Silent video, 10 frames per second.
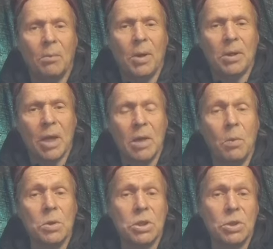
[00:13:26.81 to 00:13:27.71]
but I
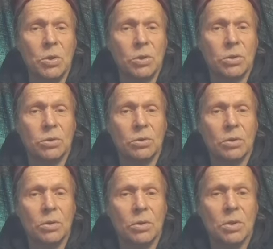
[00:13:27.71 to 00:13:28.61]
was not
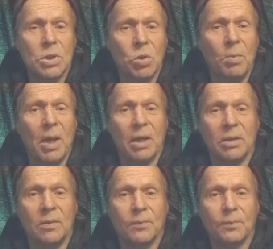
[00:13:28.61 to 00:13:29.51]
so
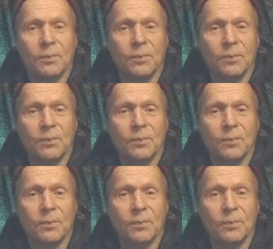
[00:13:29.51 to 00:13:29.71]
bad.